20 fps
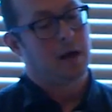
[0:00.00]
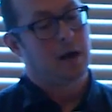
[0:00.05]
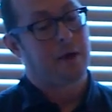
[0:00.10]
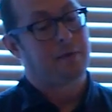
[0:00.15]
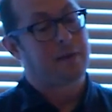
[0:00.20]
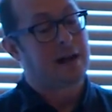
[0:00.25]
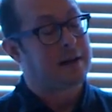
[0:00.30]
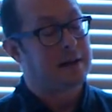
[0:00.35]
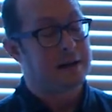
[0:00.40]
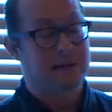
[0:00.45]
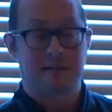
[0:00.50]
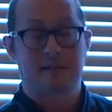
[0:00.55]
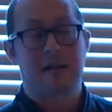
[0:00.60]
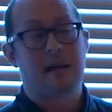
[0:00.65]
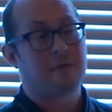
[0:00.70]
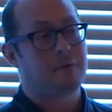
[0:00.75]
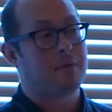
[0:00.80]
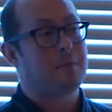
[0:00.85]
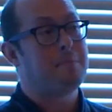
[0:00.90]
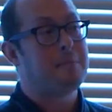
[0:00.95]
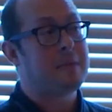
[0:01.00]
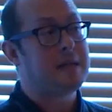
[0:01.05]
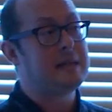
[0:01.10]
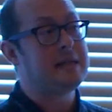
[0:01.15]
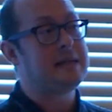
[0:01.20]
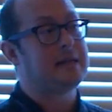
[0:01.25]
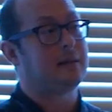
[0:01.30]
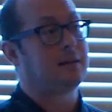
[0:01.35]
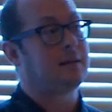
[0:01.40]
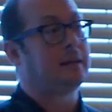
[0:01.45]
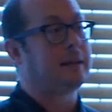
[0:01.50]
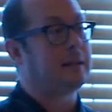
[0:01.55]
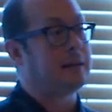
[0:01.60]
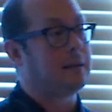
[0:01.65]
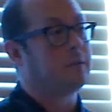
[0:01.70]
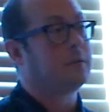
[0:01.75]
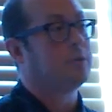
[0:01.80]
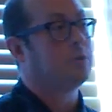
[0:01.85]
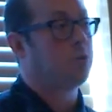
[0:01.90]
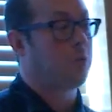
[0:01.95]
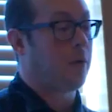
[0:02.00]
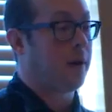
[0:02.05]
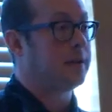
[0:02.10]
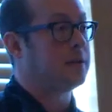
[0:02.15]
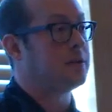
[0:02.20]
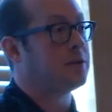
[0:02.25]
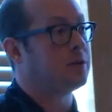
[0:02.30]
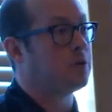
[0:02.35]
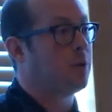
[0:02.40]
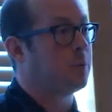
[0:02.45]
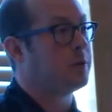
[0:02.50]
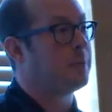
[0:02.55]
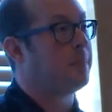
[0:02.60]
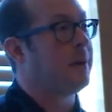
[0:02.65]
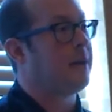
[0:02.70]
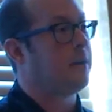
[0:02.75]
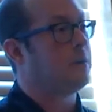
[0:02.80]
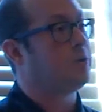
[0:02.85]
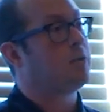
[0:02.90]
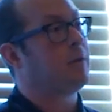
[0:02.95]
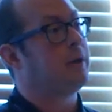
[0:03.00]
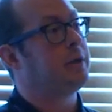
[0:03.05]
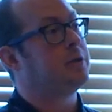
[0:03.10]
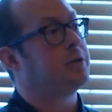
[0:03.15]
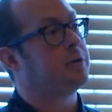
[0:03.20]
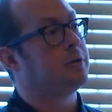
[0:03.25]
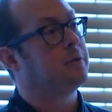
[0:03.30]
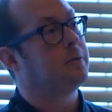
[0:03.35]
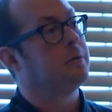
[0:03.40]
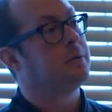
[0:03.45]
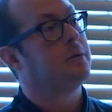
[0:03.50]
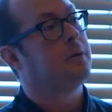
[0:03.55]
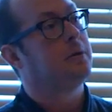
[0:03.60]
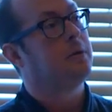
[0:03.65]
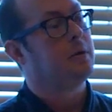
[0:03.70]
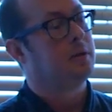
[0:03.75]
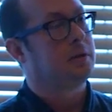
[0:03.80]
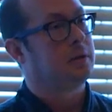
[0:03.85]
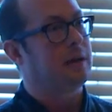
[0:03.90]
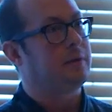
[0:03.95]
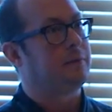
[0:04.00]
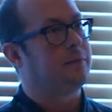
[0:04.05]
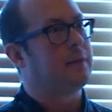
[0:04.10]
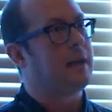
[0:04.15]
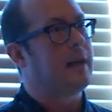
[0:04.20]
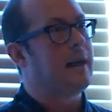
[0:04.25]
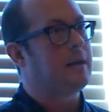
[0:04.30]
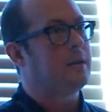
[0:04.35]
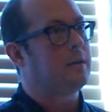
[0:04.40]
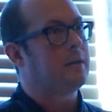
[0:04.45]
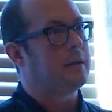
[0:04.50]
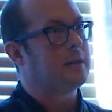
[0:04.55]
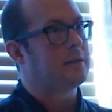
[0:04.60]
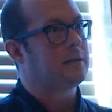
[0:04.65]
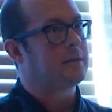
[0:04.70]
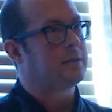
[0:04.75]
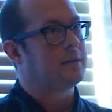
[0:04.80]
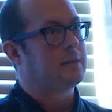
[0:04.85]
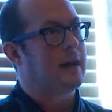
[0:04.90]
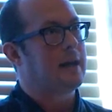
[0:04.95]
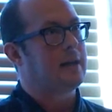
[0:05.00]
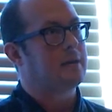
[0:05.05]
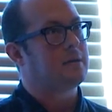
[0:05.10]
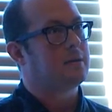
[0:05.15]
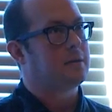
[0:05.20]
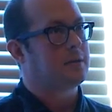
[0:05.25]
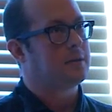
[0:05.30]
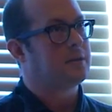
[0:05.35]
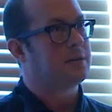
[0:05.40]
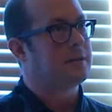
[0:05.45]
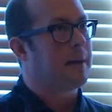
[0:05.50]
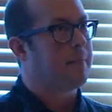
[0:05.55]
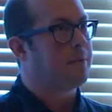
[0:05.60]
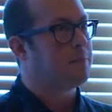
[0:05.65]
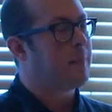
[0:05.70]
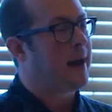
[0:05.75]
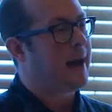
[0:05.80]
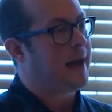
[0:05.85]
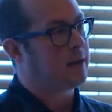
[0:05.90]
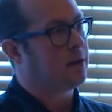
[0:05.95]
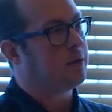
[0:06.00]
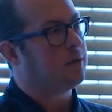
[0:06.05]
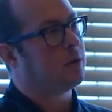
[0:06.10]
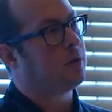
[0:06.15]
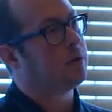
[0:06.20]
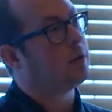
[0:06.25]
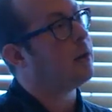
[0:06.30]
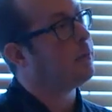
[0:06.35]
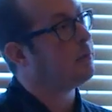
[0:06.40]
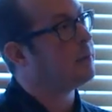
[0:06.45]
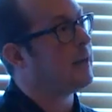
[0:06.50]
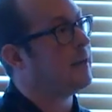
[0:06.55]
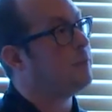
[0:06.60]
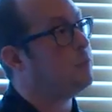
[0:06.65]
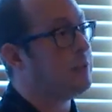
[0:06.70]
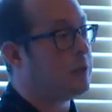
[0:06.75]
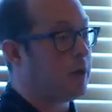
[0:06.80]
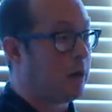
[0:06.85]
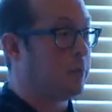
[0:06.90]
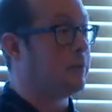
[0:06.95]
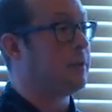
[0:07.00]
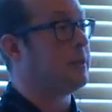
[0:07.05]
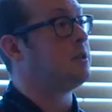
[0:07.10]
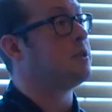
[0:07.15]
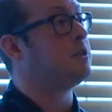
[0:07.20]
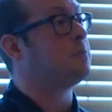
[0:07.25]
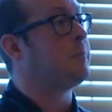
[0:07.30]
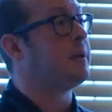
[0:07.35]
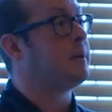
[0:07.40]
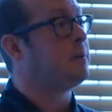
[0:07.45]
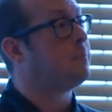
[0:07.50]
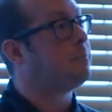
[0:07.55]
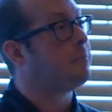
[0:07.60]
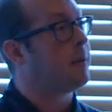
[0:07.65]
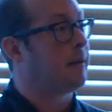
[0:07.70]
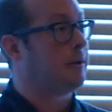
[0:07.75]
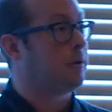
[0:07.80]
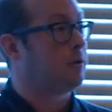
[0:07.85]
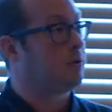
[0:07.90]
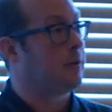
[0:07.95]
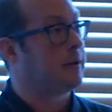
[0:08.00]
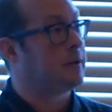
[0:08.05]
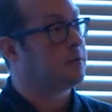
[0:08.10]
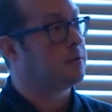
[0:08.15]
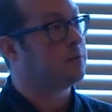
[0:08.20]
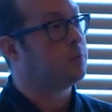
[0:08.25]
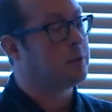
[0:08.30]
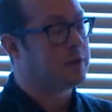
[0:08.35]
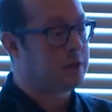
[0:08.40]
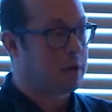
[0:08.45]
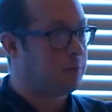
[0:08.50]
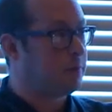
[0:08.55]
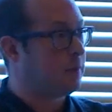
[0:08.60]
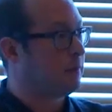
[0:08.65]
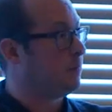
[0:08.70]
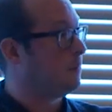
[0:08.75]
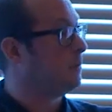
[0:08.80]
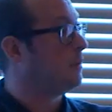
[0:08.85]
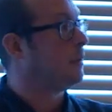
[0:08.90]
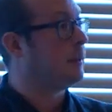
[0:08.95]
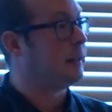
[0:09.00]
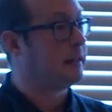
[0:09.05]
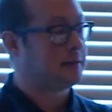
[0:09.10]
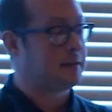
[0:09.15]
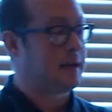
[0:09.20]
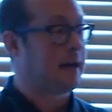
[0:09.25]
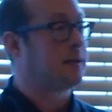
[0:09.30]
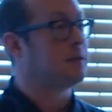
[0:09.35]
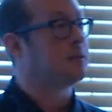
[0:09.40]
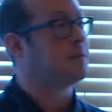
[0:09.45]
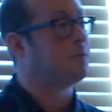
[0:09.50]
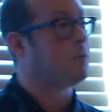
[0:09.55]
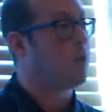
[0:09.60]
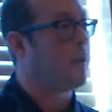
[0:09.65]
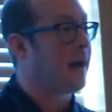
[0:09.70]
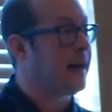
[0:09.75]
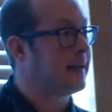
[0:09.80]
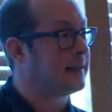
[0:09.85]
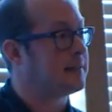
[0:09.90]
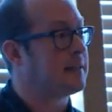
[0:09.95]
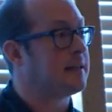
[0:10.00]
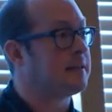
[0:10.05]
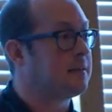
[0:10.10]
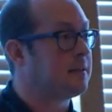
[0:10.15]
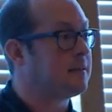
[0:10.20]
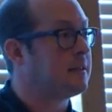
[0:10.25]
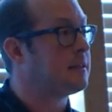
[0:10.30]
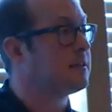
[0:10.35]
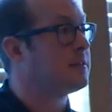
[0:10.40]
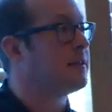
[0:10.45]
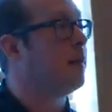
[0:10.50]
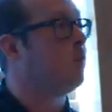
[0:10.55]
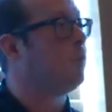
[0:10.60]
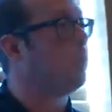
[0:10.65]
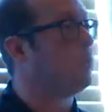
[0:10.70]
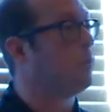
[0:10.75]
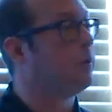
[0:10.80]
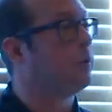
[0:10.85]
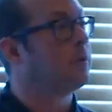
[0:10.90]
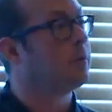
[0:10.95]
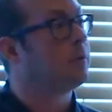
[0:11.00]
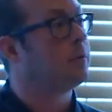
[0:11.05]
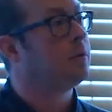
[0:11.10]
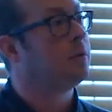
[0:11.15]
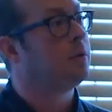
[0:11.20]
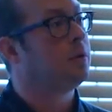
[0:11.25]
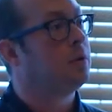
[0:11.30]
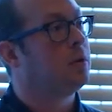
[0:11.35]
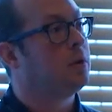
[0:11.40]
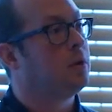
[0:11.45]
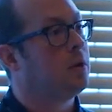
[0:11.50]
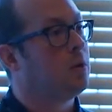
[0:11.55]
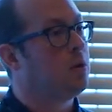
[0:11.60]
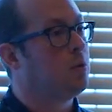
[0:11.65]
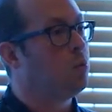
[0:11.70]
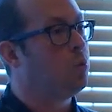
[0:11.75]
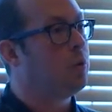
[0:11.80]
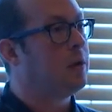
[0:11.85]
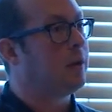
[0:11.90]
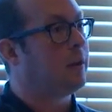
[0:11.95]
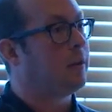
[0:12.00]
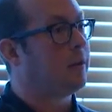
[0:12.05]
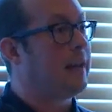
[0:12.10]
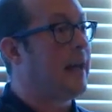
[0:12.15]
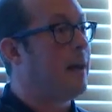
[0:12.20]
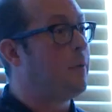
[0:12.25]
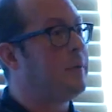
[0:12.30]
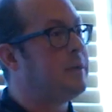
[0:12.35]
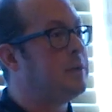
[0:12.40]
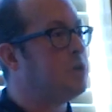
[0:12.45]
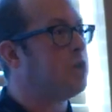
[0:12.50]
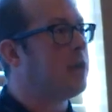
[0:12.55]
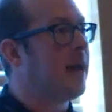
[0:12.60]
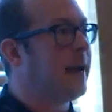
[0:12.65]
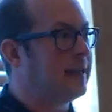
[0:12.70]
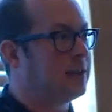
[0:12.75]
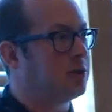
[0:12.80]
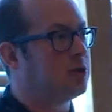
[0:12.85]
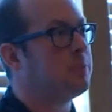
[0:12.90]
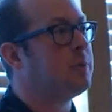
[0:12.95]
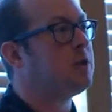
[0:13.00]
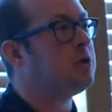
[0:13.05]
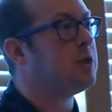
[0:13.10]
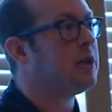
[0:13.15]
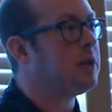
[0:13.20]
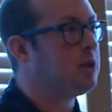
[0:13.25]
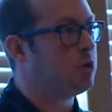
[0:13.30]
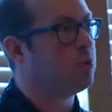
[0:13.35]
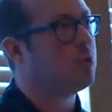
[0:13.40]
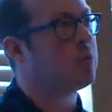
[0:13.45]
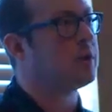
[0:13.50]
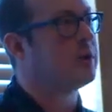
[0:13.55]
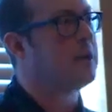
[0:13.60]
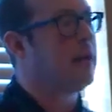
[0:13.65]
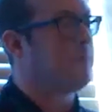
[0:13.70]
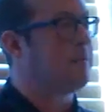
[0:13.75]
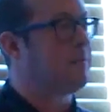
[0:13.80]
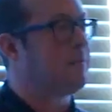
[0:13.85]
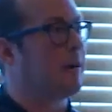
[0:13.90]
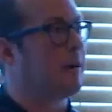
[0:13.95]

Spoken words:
And then instead of immediately trying to stop the penetration, they've then instead stepped back and gone, okay, we know this has been penetrated. We know that the attackers have got access to this network. We'll now inject some additional canary